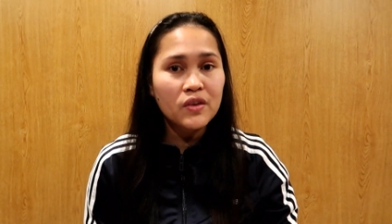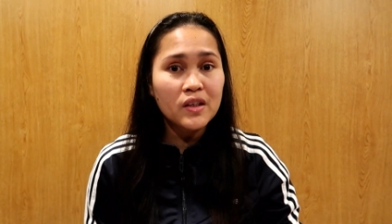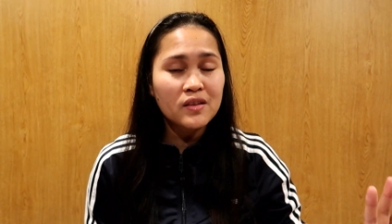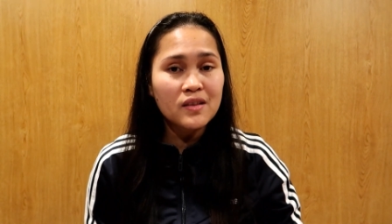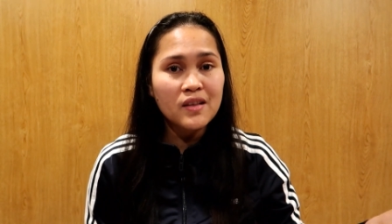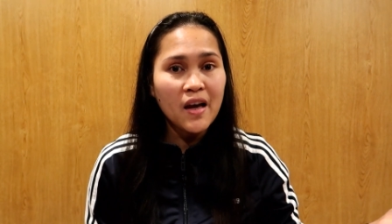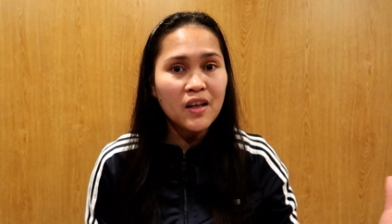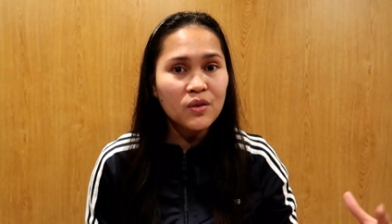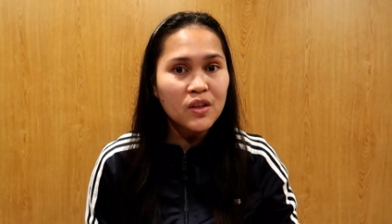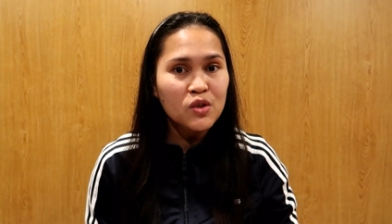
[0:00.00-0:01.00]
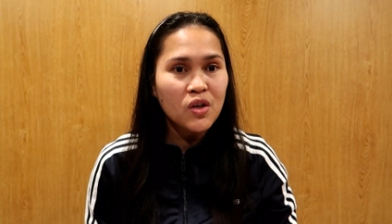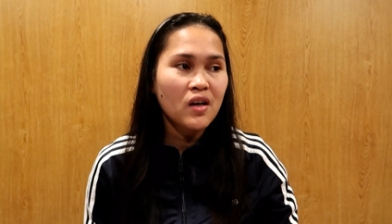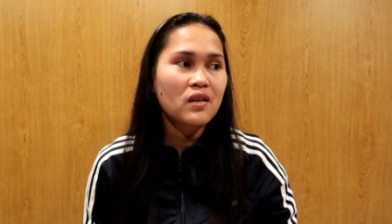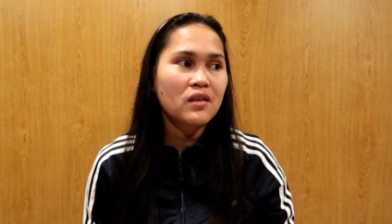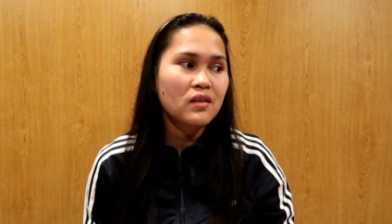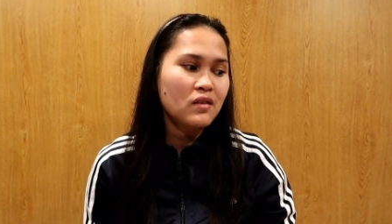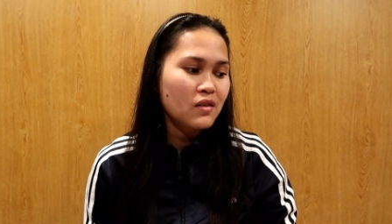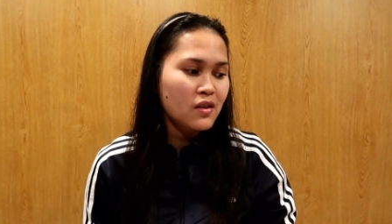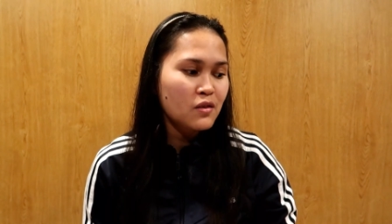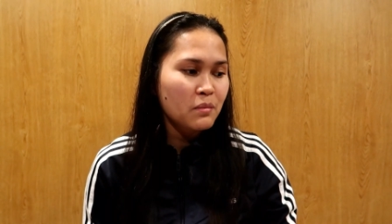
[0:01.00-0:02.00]
there's a sign on the chair that
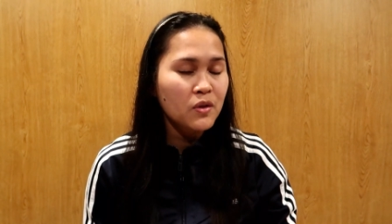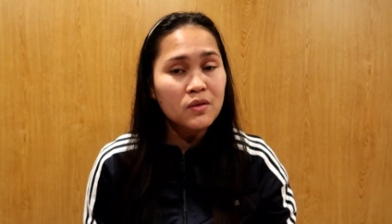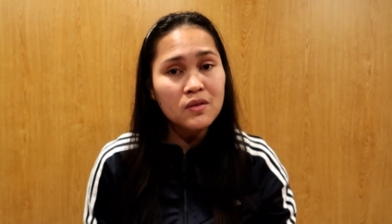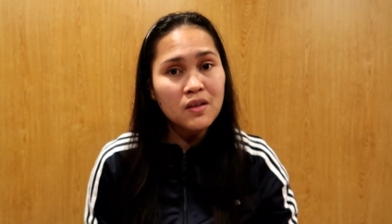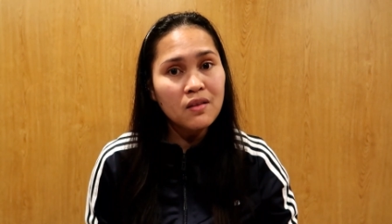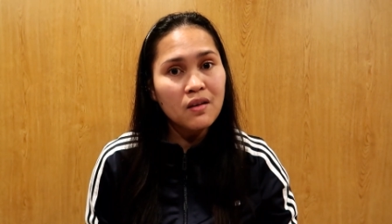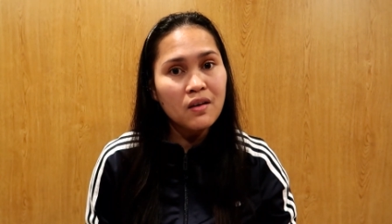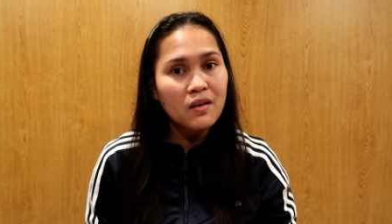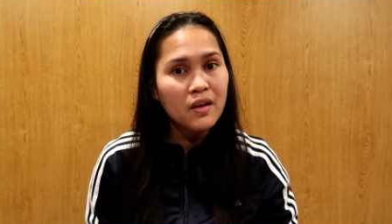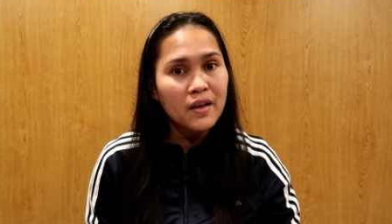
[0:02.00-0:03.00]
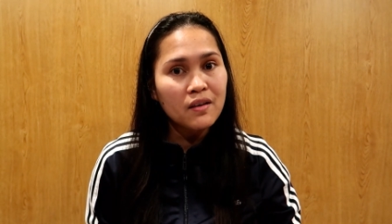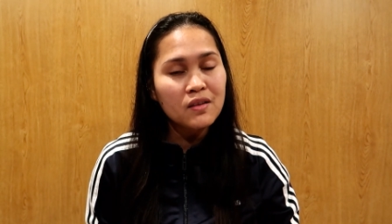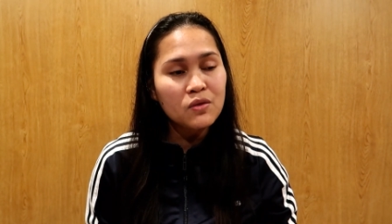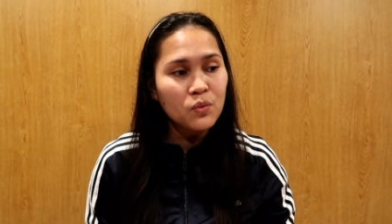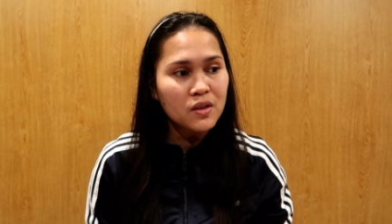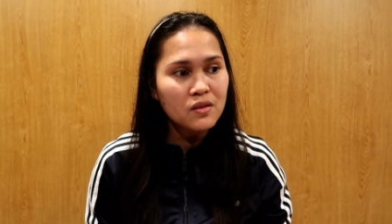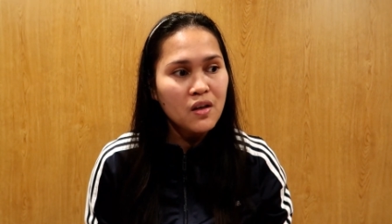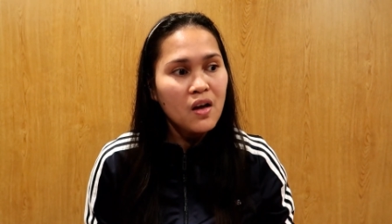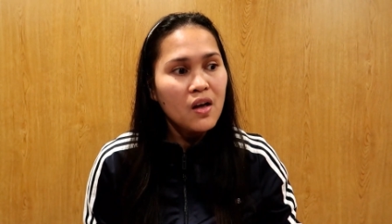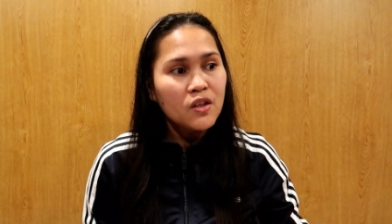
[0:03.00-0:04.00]
you're not supposed to sit there, like it was
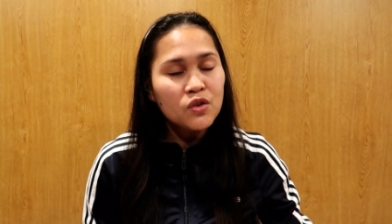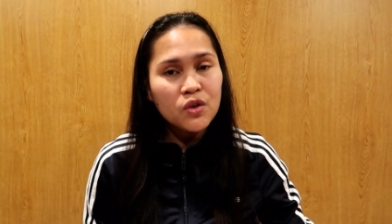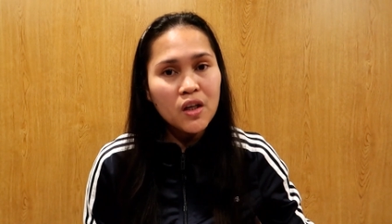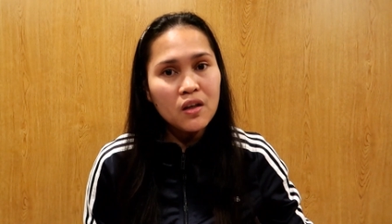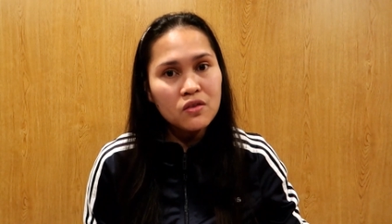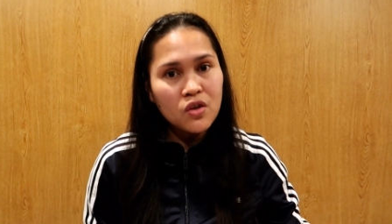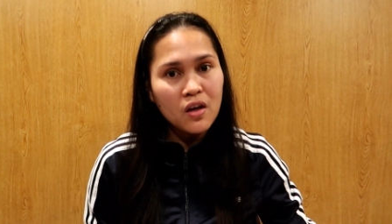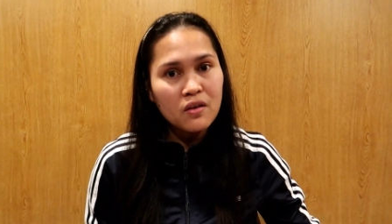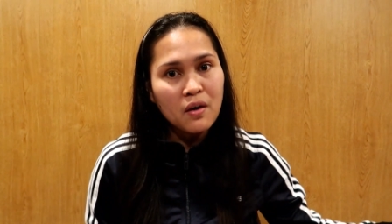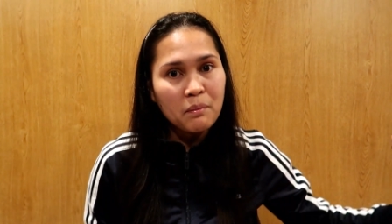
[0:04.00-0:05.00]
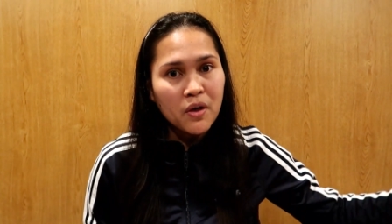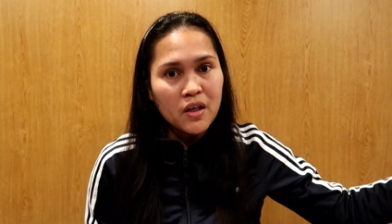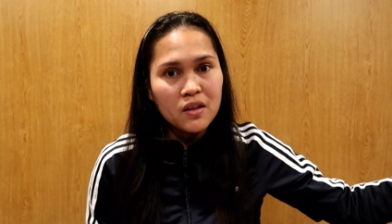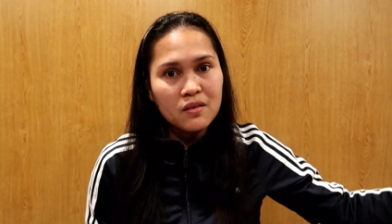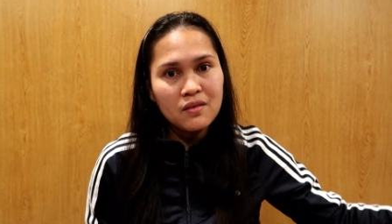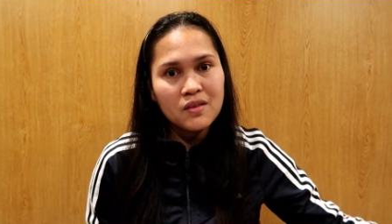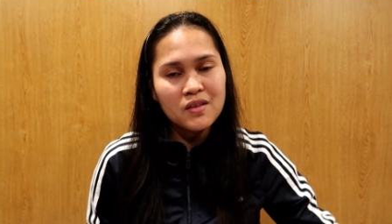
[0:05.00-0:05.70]
3 chairs apart,